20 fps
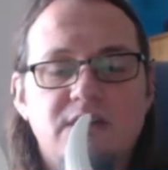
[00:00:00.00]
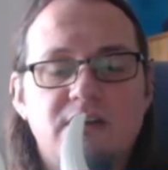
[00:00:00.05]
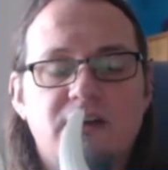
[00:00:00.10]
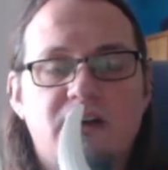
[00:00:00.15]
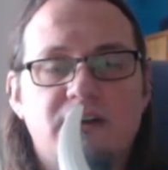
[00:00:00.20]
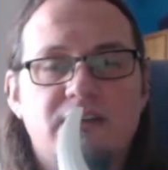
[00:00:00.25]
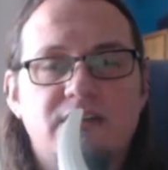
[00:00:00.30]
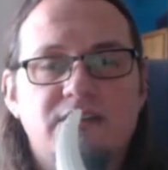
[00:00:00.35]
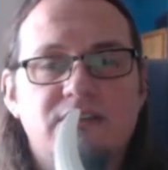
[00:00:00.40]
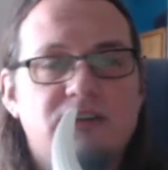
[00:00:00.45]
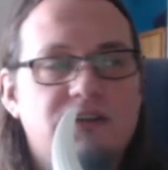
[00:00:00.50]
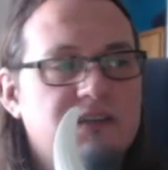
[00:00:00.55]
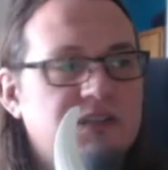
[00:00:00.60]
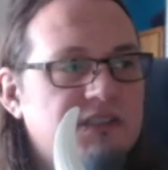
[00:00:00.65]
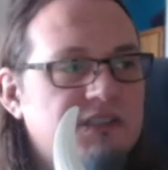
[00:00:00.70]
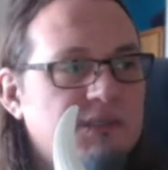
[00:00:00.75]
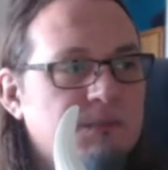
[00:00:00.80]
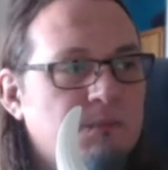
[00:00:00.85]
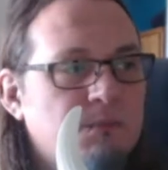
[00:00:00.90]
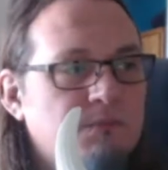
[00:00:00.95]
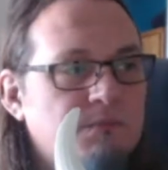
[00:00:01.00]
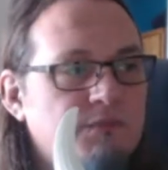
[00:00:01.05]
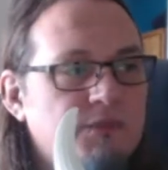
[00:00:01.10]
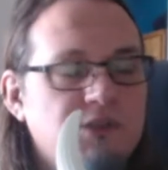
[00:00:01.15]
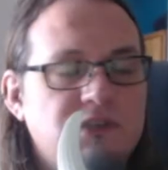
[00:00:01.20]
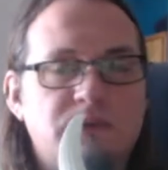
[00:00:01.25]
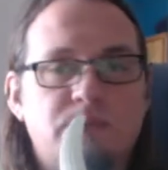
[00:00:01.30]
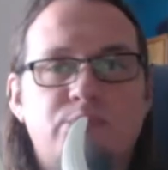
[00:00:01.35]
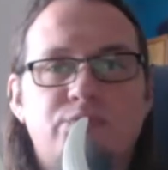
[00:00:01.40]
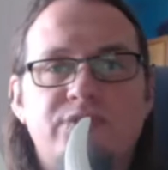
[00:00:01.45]
I decided to
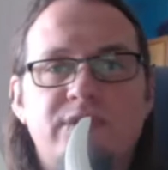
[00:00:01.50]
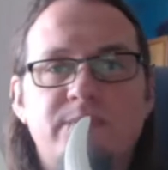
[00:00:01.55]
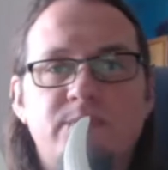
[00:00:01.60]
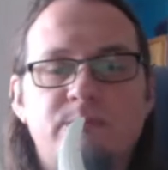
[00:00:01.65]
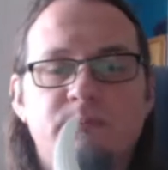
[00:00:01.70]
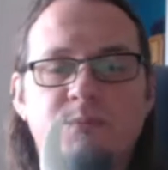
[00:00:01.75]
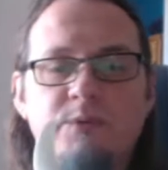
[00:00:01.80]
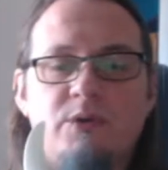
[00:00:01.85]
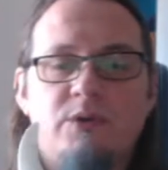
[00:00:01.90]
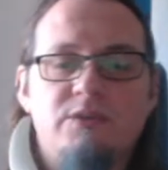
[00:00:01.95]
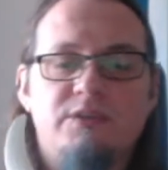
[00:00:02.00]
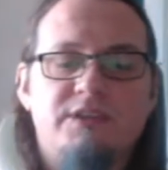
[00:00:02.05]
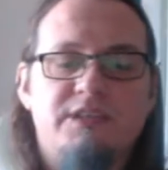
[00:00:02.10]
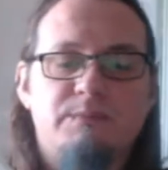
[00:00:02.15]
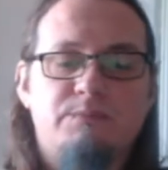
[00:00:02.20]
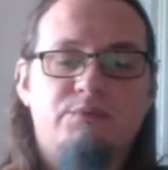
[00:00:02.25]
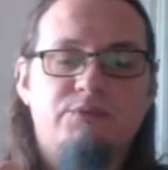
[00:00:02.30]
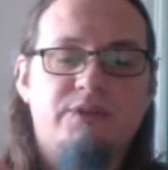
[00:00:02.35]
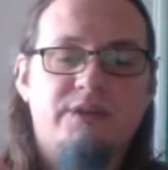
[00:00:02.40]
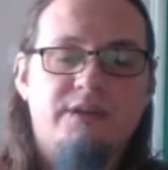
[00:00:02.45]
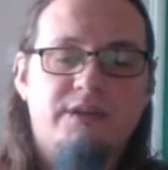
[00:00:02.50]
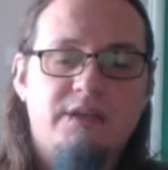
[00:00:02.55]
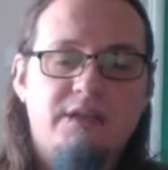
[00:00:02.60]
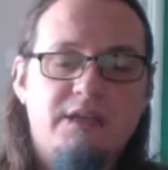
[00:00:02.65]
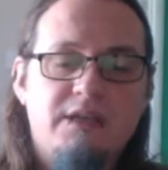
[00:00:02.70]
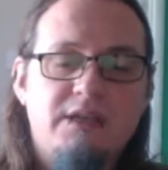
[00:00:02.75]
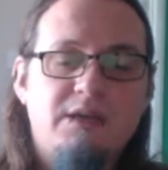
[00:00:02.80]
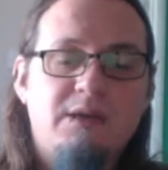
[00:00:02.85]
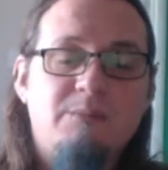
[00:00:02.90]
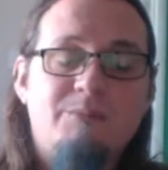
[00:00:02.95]
use a brim on this print,
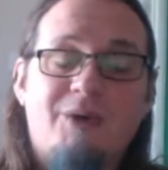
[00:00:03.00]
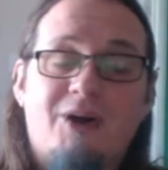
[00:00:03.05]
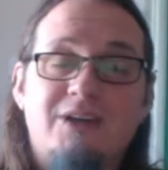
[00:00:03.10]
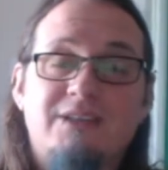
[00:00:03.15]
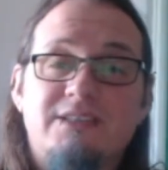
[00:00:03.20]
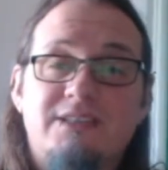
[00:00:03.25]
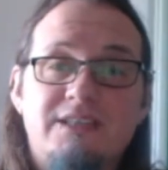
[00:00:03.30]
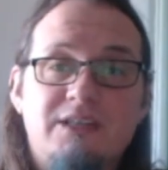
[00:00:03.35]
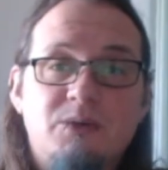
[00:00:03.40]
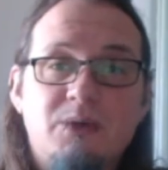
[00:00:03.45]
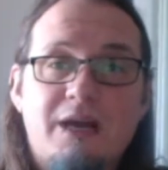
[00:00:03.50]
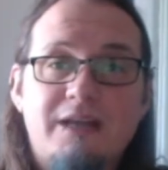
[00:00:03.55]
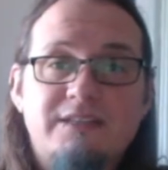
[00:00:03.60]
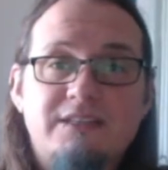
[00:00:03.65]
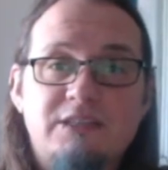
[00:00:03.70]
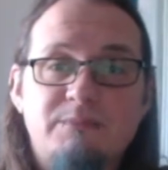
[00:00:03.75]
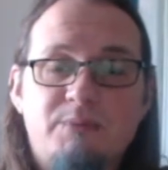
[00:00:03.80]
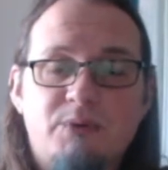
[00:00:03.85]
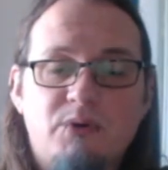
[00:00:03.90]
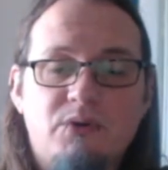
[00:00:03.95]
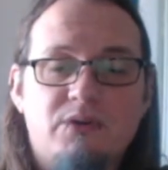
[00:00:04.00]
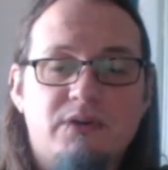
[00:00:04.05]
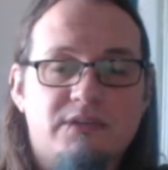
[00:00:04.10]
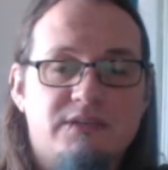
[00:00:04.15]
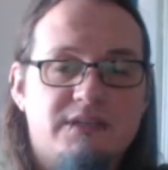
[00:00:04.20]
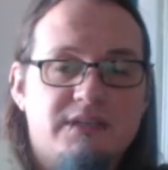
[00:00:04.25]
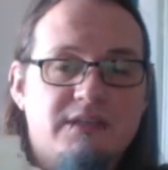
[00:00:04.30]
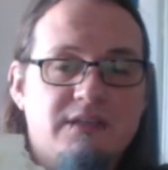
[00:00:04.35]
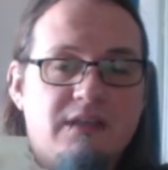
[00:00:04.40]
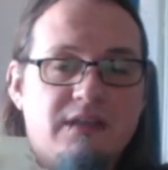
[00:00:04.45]
but I still had supports
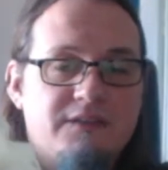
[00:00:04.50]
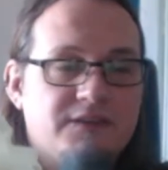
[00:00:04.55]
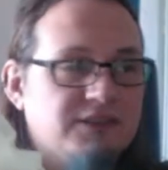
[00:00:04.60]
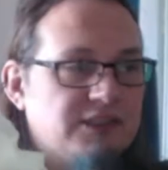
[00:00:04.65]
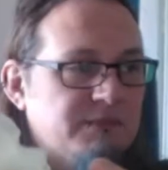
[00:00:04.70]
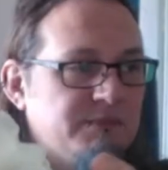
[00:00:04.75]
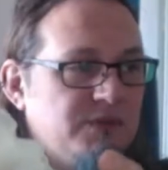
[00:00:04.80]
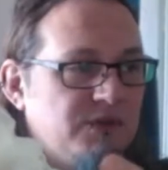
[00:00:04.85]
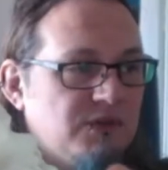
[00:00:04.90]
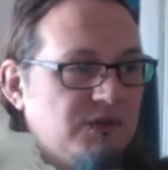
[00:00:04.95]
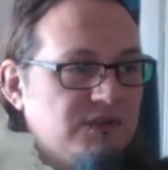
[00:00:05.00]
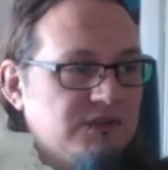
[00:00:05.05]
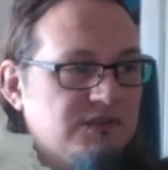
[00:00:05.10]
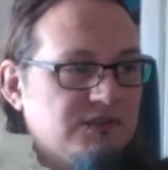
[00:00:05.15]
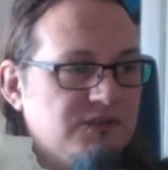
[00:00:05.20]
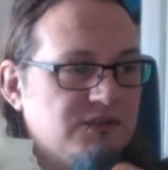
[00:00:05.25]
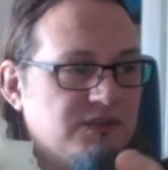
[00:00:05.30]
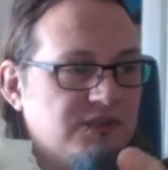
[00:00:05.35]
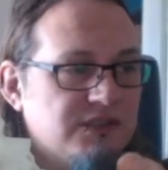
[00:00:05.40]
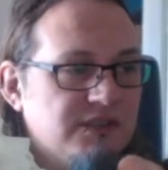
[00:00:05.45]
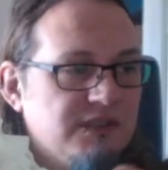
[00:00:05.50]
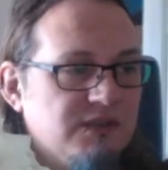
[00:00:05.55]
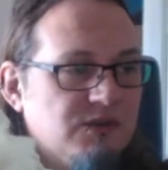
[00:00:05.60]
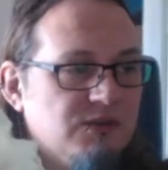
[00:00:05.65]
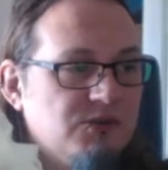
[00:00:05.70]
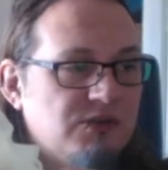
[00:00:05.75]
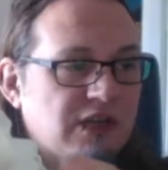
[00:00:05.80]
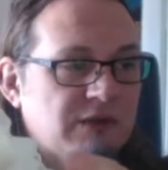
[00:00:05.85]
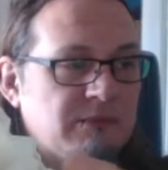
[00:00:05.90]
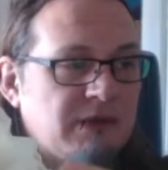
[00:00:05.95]
in, and the supports you'll see
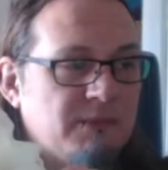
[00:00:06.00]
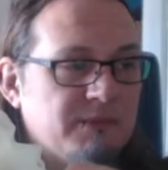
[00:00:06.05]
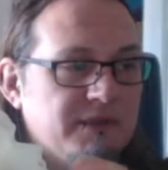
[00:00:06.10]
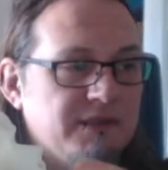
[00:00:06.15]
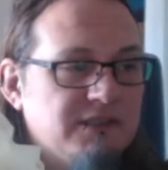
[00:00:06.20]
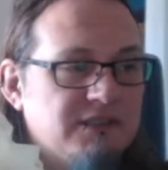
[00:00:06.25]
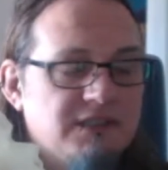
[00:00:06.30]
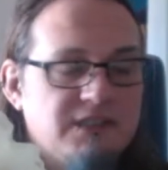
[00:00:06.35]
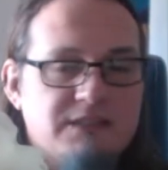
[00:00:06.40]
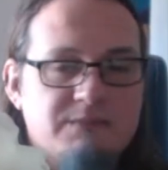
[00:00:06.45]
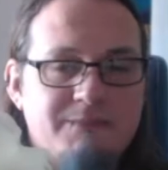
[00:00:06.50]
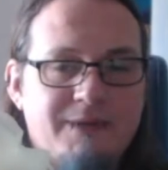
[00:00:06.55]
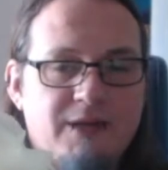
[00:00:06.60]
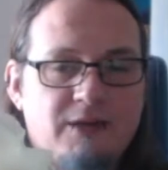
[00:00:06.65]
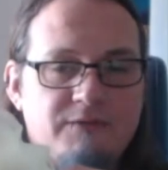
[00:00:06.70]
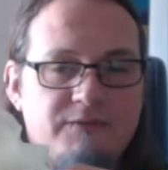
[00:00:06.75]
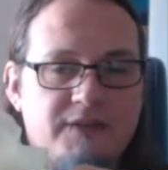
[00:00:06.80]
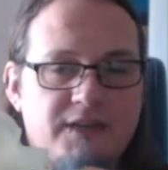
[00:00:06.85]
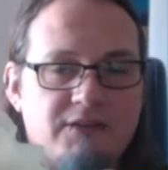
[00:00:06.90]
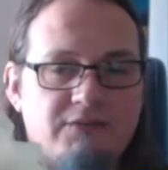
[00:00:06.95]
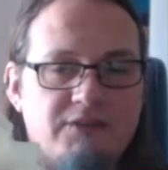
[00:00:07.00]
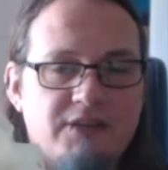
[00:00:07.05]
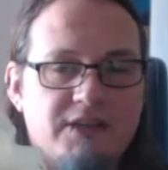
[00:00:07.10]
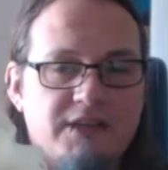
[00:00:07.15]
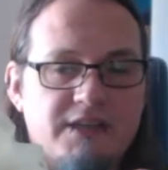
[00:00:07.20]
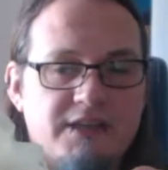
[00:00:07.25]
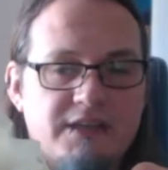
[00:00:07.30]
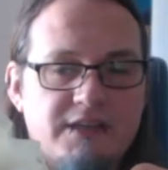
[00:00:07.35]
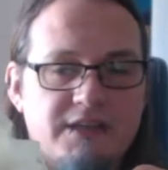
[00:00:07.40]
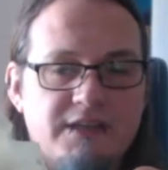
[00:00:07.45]
all come up into this mouth area
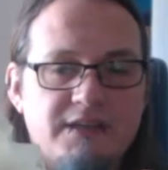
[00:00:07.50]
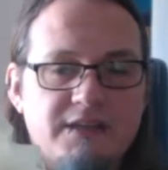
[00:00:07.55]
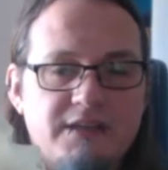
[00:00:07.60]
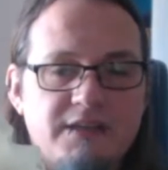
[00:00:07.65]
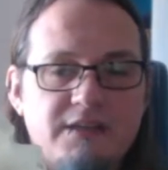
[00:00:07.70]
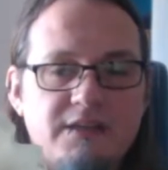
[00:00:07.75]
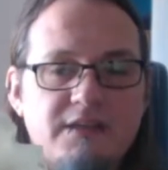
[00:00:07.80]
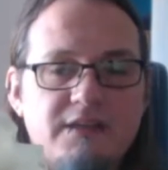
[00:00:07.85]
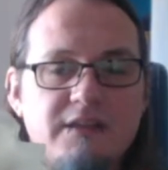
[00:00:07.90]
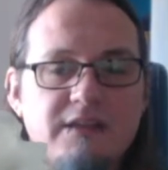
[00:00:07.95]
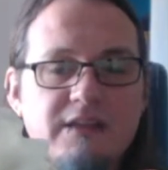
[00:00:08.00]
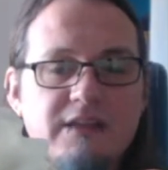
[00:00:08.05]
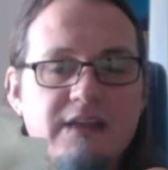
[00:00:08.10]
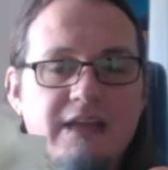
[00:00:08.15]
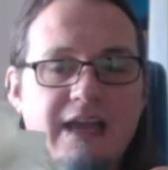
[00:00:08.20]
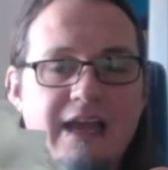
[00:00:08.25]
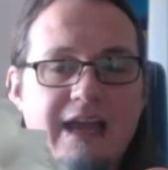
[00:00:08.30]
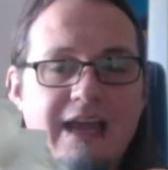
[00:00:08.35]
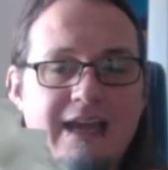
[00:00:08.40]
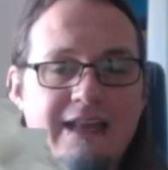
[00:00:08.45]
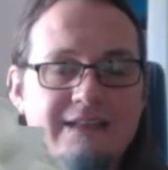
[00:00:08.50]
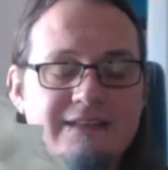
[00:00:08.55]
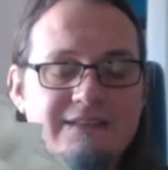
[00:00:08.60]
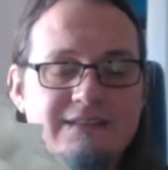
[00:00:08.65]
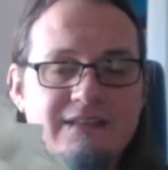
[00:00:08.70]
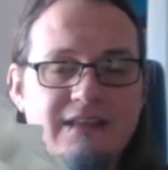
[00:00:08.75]
here. And